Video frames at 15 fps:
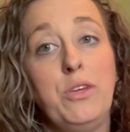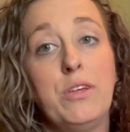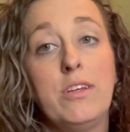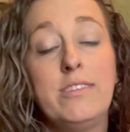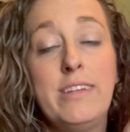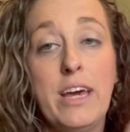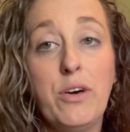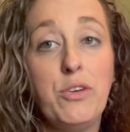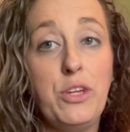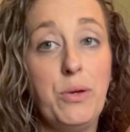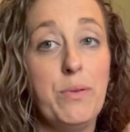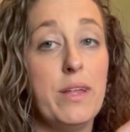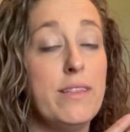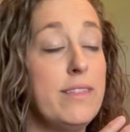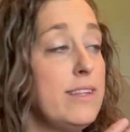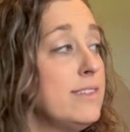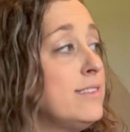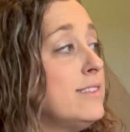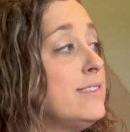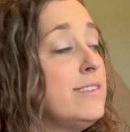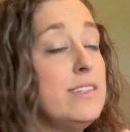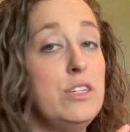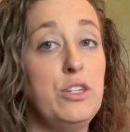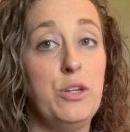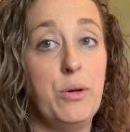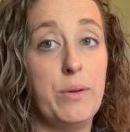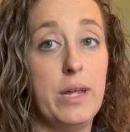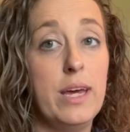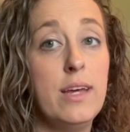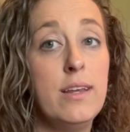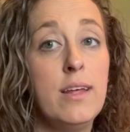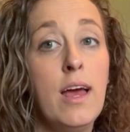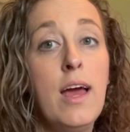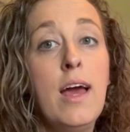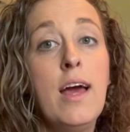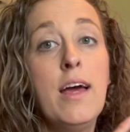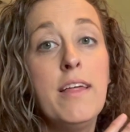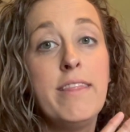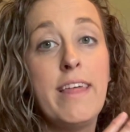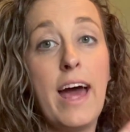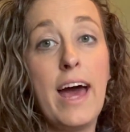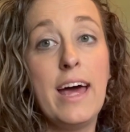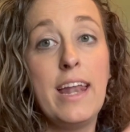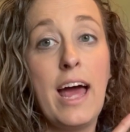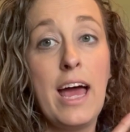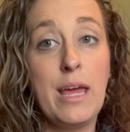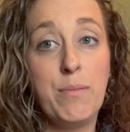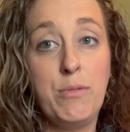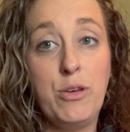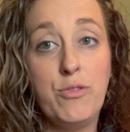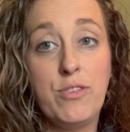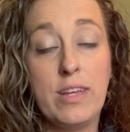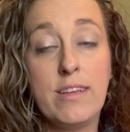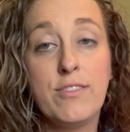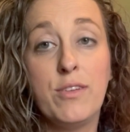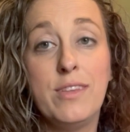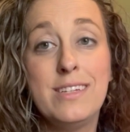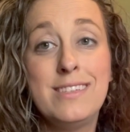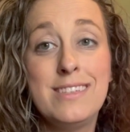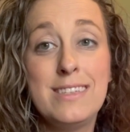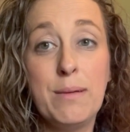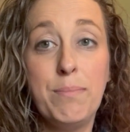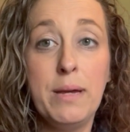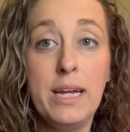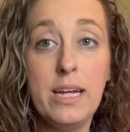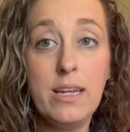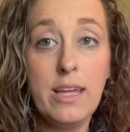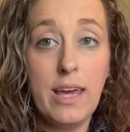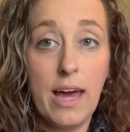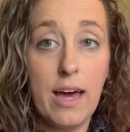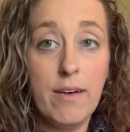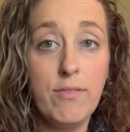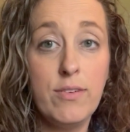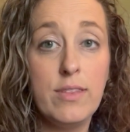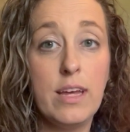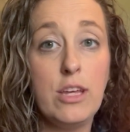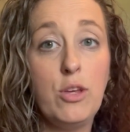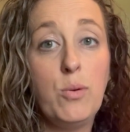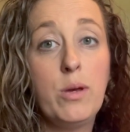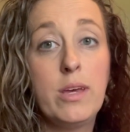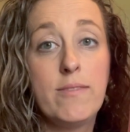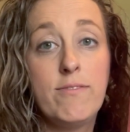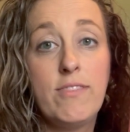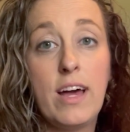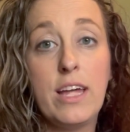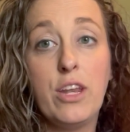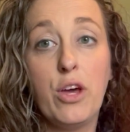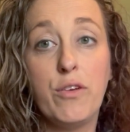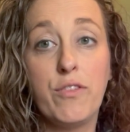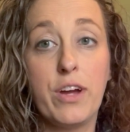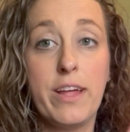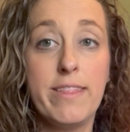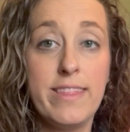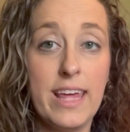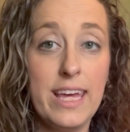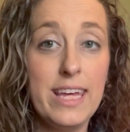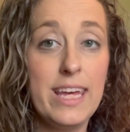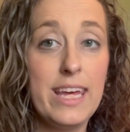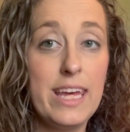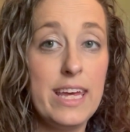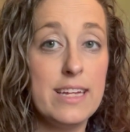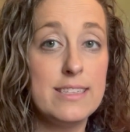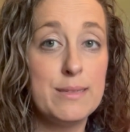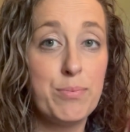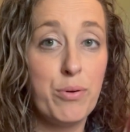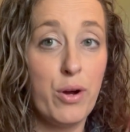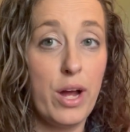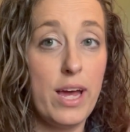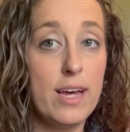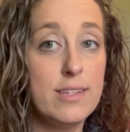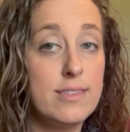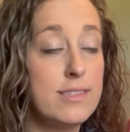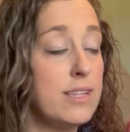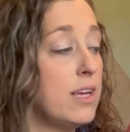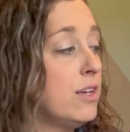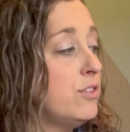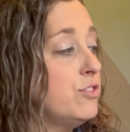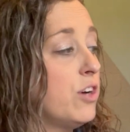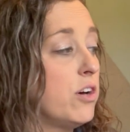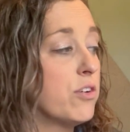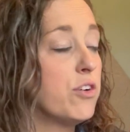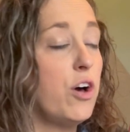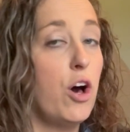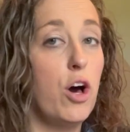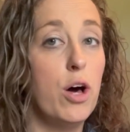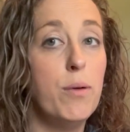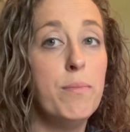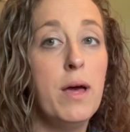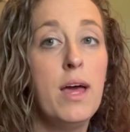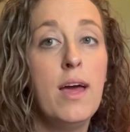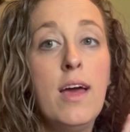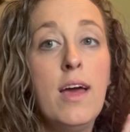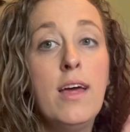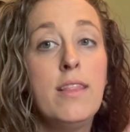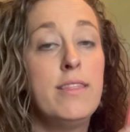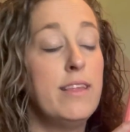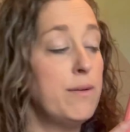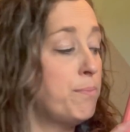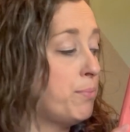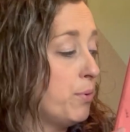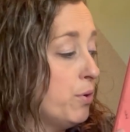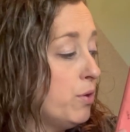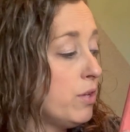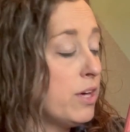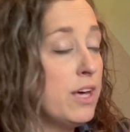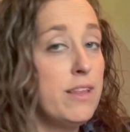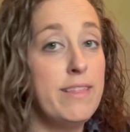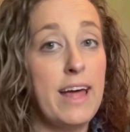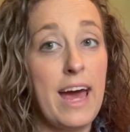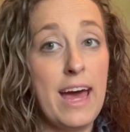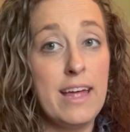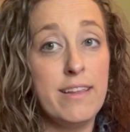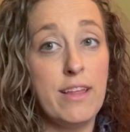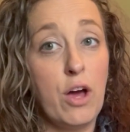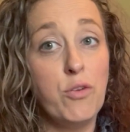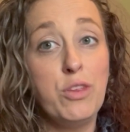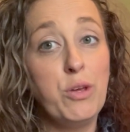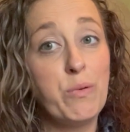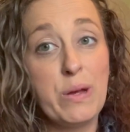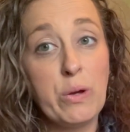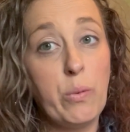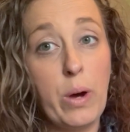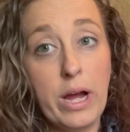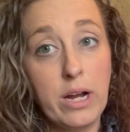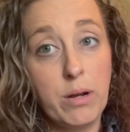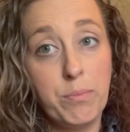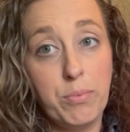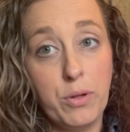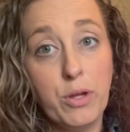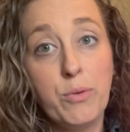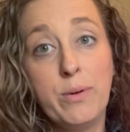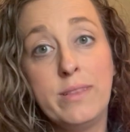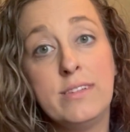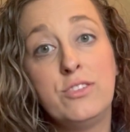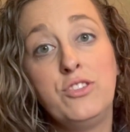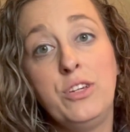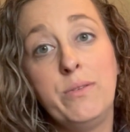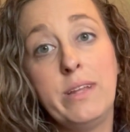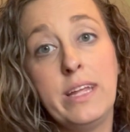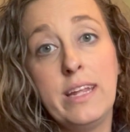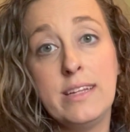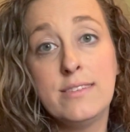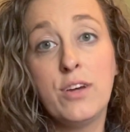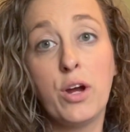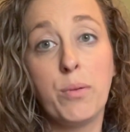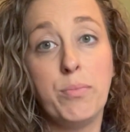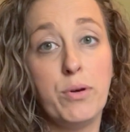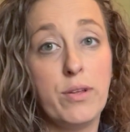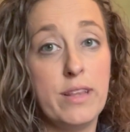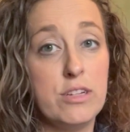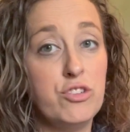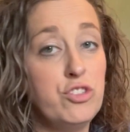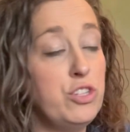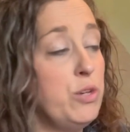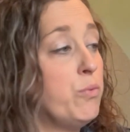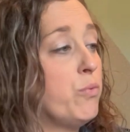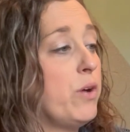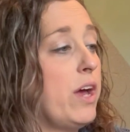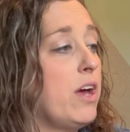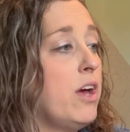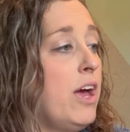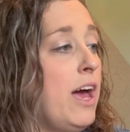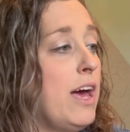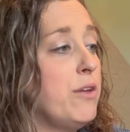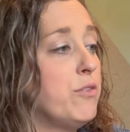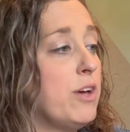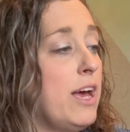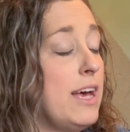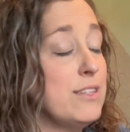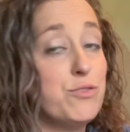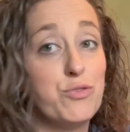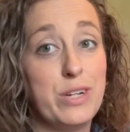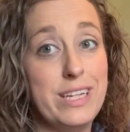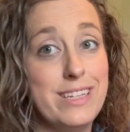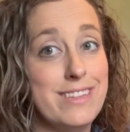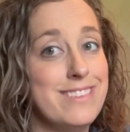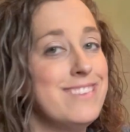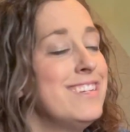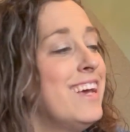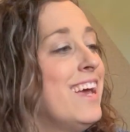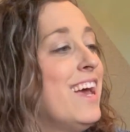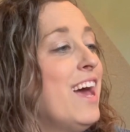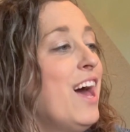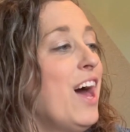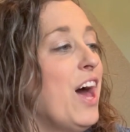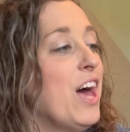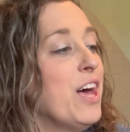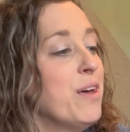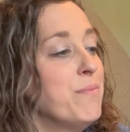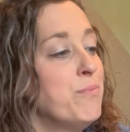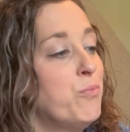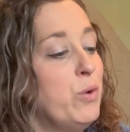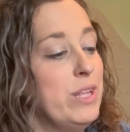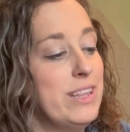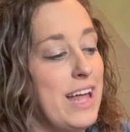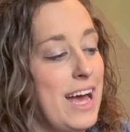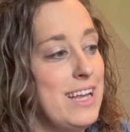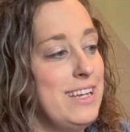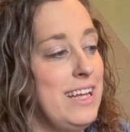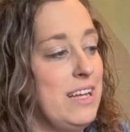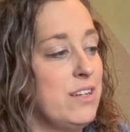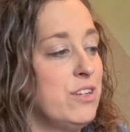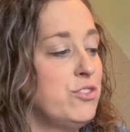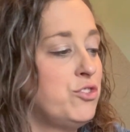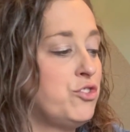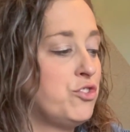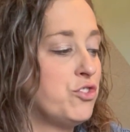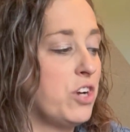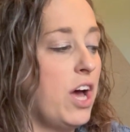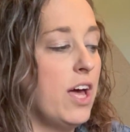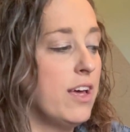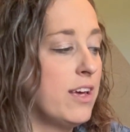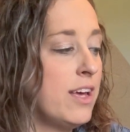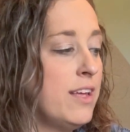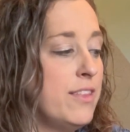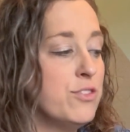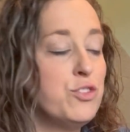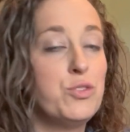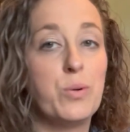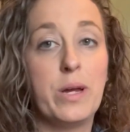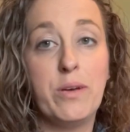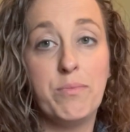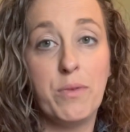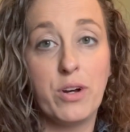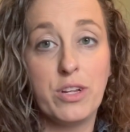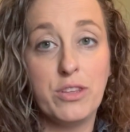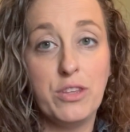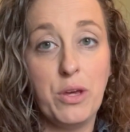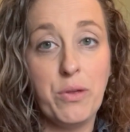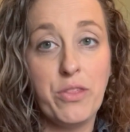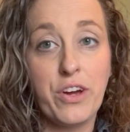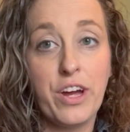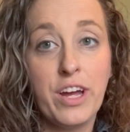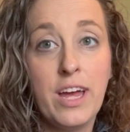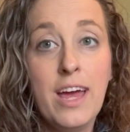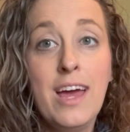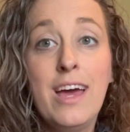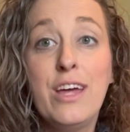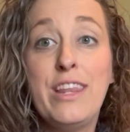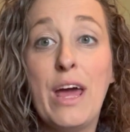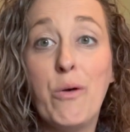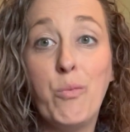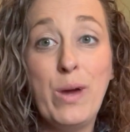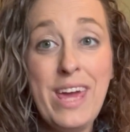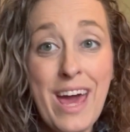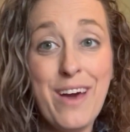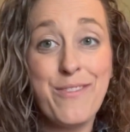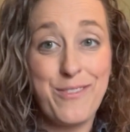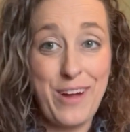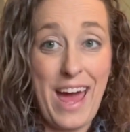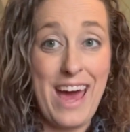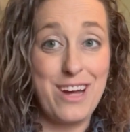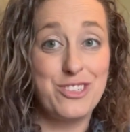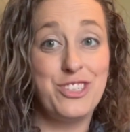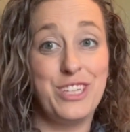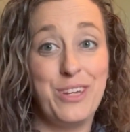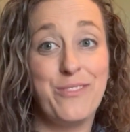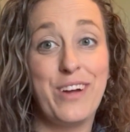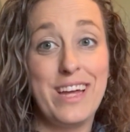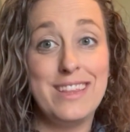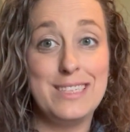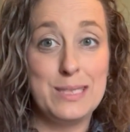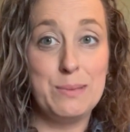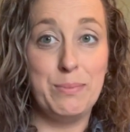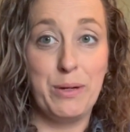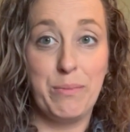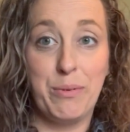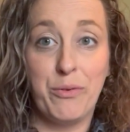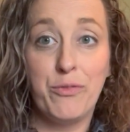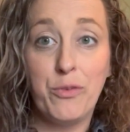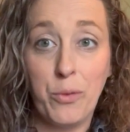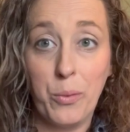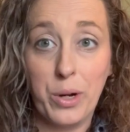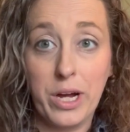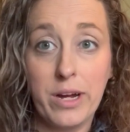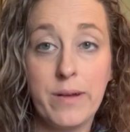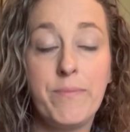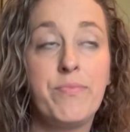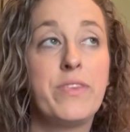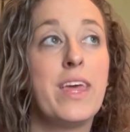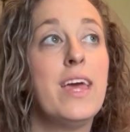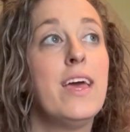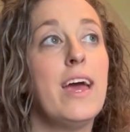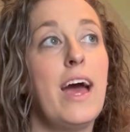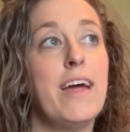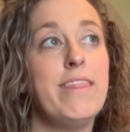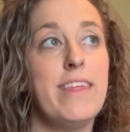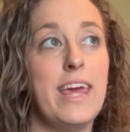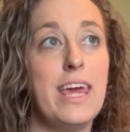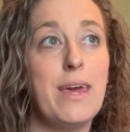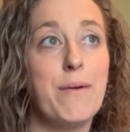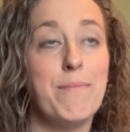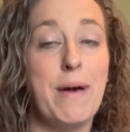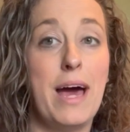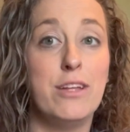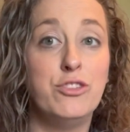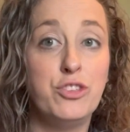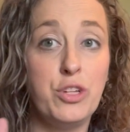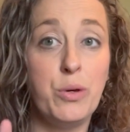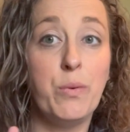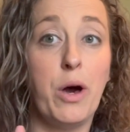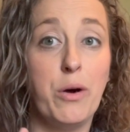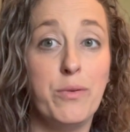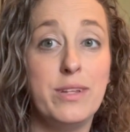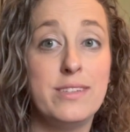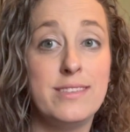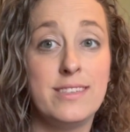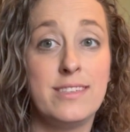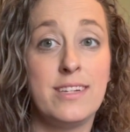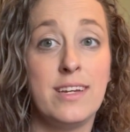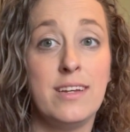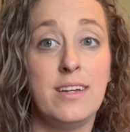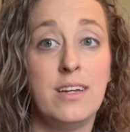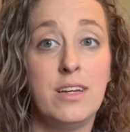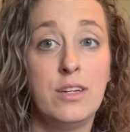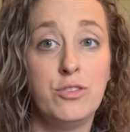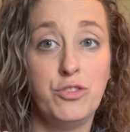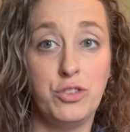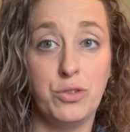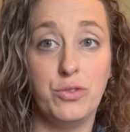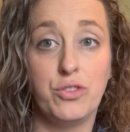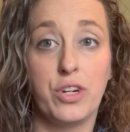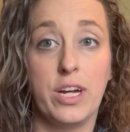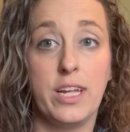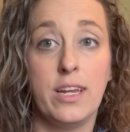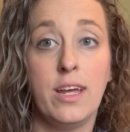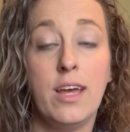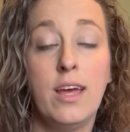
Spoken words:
tell you that this is the unit that I am using. So this is a PDF that you can find over at thinkingkidspress.com. The only required book with this unit is her book that she has written, When Lightning Struck, the story of Martin Luther. Now, we have actually read this book before. I think my 2 oldest children,